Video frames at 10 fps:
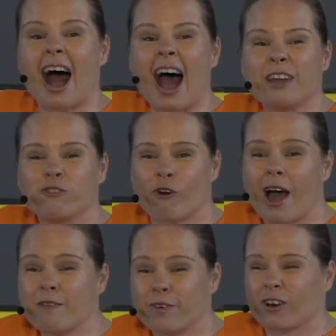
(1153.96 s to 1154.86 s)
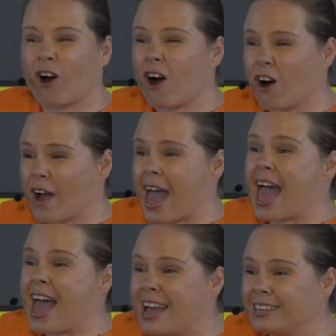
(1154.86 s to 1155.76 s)
I drive a car
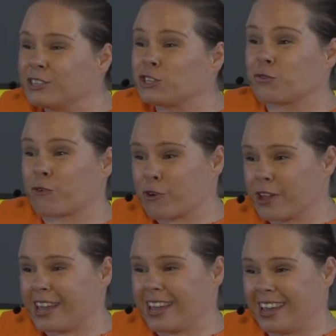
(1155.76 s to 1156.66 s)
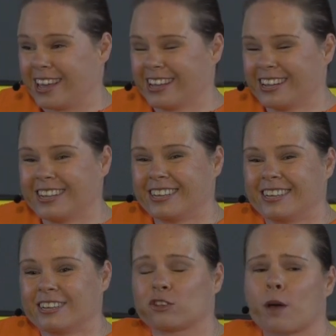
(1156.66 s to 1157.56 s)
hands-free.
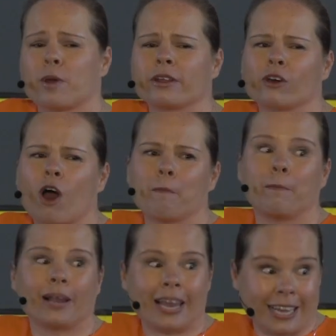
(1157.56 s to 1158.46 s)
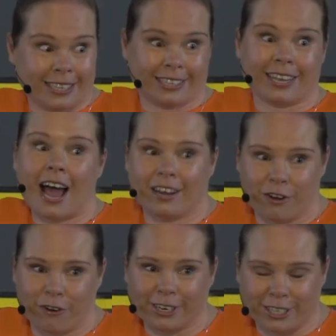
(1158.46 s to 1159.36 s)
So I'm not a complete
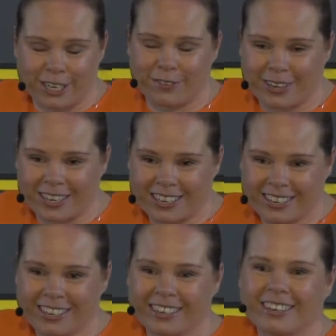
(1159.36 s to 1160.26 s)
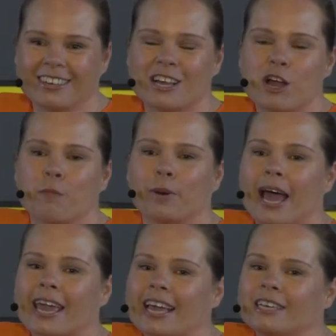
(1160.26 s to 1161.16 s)
underachiever, but
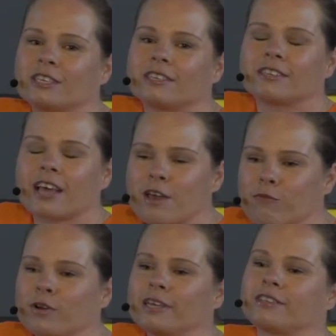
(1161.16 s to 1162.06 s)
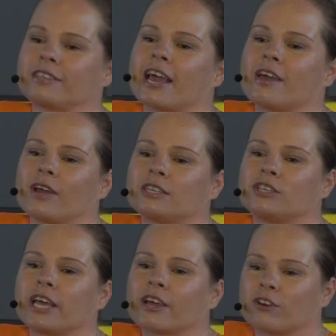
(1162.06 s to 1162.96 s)
I can safely say that
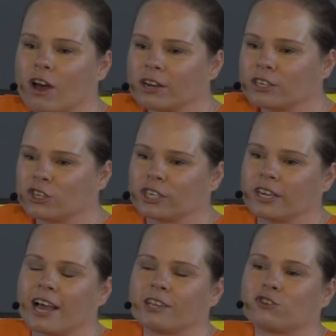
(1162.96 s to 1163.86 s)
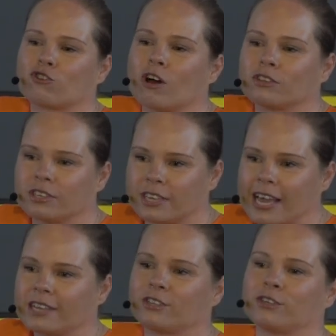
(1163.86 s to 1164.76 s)
technology has
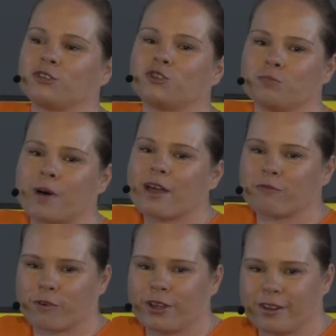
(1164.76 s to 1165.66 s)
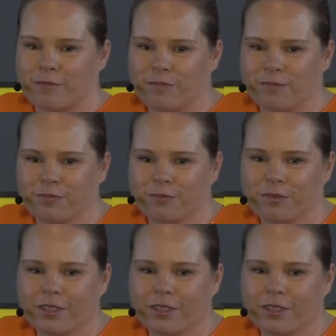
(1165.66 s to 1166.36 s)
translated to my freedom.